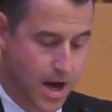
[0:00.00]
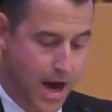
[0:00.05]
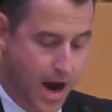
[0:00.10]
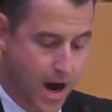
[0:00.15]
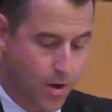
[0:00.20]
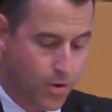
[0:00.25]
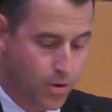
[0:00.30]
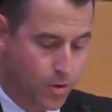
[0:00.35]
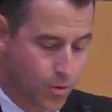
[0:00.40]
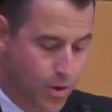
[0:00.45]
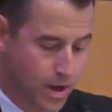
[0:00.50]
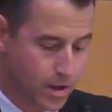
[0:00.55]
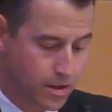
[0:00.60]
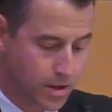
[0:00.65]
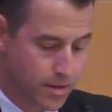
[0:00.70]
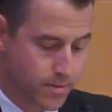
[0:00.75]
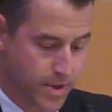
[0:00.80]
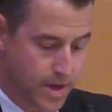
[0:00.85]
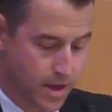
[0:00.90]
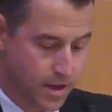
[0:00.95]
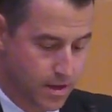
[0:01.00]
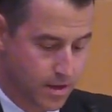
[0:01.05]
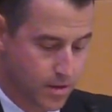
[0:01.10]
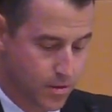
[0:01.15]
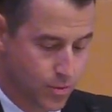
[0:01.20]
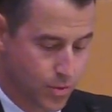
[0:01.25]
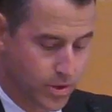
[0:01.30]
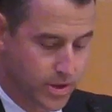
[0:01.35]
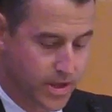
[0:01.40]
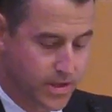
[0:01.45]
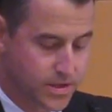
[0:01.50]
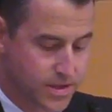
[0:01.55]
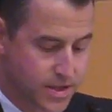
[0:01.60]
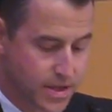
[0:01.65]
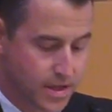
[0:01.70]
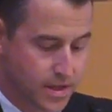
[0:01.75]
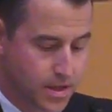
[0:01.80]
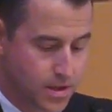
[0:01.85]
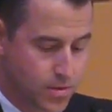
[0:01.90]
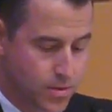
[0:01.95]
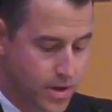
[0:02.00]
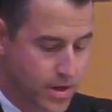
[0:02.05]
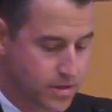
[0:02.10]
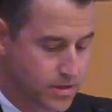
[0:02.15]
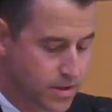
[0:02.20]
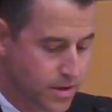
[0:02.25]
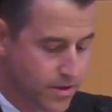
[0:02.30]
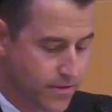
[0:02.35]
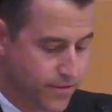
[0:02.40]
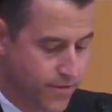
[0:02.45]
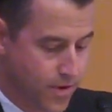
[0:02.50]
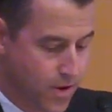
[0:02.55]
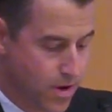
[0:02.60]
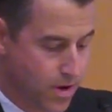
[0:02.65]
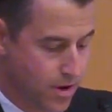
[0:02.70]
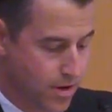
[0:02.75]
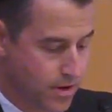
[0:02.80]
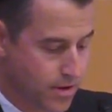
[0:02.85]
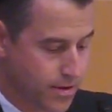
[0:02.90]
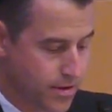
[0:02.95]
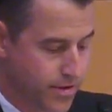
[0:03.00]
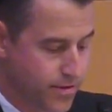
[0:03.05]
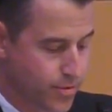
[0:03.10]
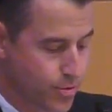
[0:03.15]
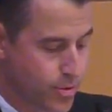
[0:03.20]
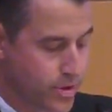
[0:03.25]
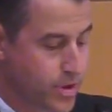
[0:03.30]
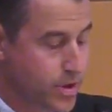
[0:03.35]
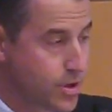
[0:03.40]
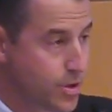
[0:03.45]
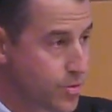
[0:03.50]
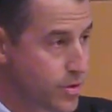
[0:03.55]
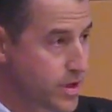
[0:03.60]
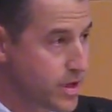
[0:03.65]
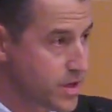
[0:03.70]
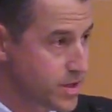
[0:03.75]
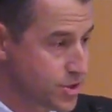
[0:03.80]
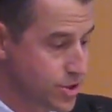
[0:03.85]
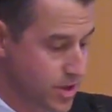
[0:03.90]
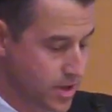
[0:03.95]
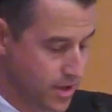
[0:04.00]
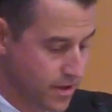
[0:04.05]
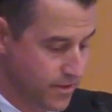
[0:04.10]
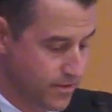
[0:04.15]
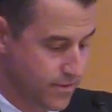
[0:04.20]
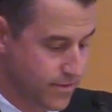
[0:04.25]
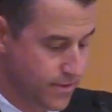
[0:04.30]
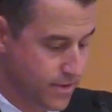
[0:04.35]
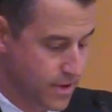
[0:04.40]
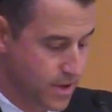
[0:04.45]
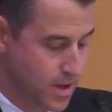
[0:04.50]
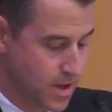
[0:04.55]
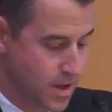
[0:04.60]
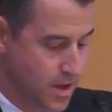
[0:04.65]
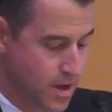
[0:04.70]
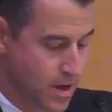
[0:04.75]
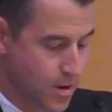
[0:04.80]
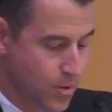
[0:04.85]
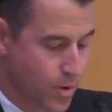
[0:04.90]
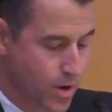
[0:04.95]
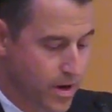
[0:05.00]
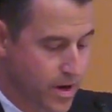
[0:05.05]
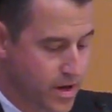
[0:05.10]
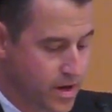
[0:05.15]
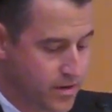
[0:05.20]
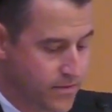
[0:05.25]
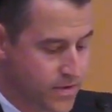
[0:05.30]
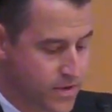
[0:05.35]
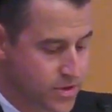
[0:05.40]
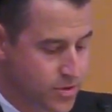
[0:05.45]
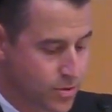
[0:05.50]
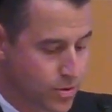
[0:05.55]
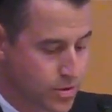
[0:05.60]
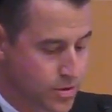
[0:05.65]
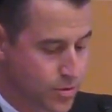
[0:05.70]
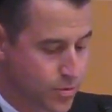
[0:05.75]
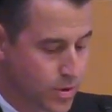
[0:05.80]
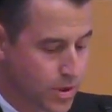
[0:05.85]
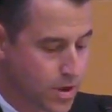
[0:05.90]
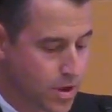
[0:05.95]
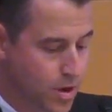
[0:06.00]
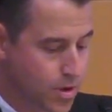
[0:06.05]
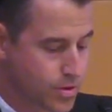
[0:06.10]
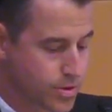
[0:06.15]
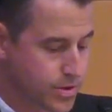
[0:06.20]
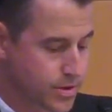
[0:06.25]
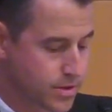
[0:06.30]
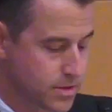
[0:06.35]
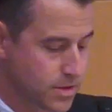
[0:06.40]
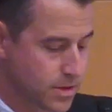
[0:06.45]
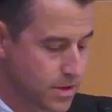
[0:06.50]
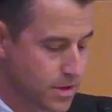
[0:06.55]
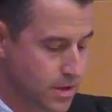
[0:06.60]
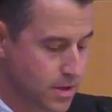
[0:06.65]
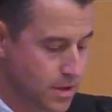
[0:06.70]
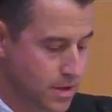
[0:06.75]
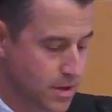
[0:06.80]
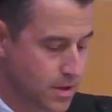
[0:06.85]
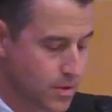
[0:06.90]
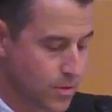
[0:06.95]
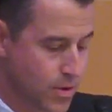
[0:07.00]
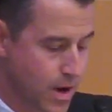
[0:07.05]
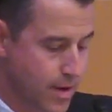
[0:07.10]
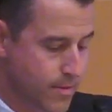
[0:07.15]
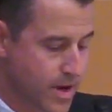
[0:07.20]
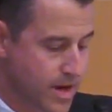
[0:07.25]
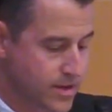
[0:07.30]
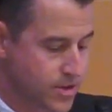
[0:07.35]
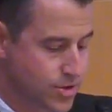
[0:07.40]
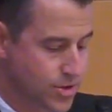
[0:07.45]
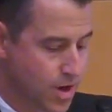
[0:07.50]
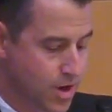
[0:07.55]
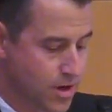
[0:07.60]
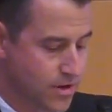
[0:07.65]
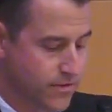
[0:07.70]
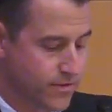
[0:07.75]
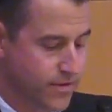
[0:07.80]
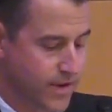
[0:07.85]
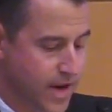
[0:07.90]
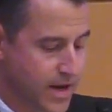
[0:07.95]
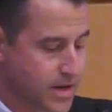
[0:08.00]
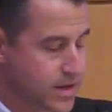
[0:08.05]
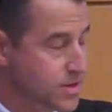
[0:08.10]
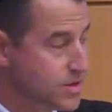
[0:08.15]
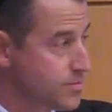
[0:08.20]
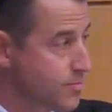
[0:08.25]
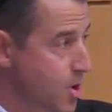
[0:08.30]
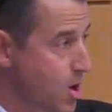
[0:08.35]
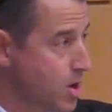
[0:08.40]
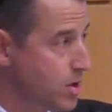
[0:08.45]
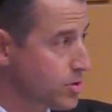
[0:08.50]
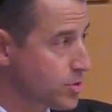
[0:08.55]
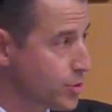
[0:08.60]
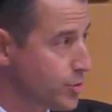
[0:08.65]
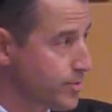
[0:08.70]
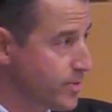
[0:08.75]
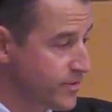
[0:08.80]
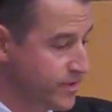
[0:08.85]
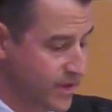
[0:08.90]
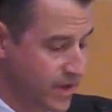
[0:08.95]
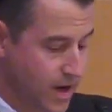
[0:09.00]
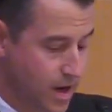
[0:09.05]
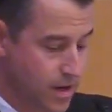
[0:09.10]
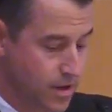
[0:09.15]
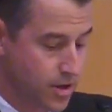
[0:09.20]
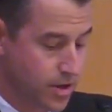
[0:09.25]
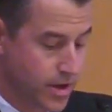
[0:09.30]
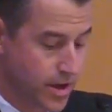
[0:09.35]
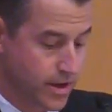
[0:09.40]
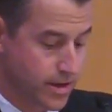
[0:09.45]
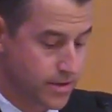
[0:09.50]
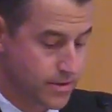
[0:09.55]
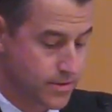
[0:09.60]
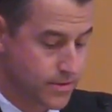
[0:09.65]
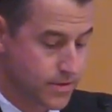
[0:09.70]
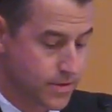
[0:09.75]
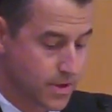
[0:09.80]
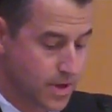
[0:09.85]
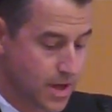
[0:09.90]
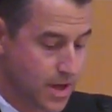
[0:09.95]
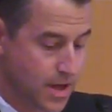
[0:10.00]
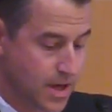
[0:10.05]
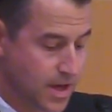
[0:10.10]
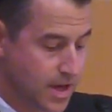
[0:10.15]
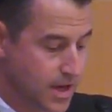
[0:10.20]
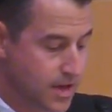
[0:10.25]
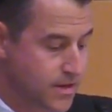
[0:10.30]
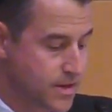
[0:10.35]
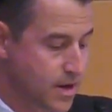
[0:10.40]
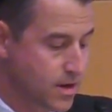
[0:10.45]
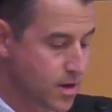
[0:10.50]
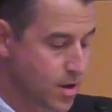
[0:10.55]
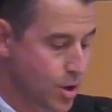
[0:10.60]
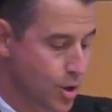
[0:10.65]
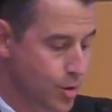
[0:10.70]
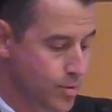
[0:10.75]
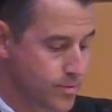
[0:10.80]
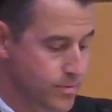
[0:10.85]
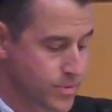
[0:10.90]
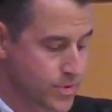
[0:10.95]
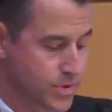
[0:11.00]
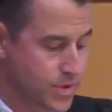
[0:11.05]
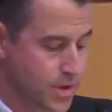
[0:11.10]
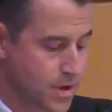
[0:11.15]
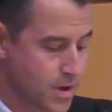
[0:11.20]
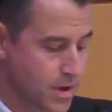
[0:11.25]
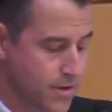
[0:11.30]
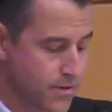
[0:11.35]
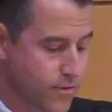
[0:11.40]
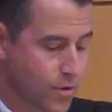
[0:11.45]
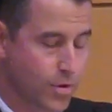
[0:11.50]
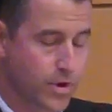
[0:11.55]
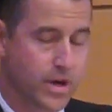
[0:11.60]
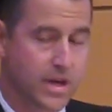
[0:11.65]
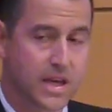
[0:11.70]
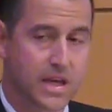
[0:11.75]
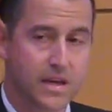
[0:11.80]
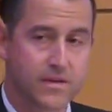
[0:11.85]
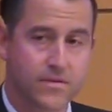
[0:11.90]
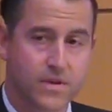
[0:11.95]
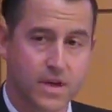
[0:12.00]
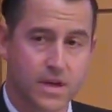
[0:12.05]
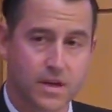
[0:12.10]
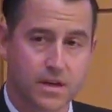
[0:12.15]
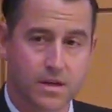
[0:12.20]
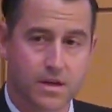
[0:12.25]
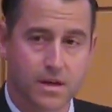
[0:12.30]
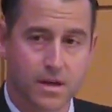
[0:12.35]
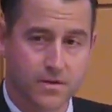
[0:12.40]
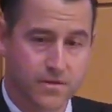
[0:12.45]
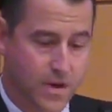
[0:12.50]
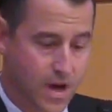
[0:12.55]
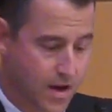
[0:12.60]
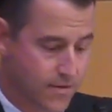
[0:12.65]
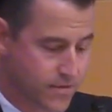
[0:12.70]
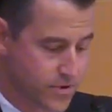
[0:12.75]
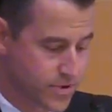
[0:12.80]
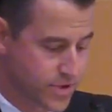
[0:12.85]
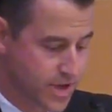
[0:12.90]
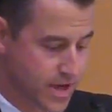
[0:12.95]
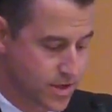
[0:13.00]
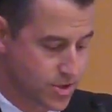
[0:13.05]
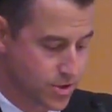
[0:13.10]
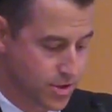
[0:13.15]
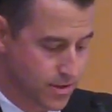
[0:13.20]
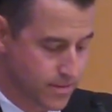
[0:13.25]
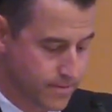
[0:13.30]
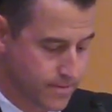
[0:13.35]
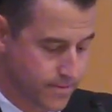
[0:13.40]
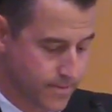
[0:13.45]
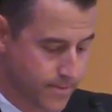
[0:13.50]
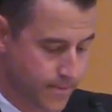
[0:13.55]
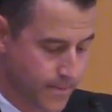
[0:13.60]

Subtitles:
Our welcoming will continue into the fall through a new initiative where individuals will host Rabbi Scharf and a small group of congregants in their homes for an evening of conversation.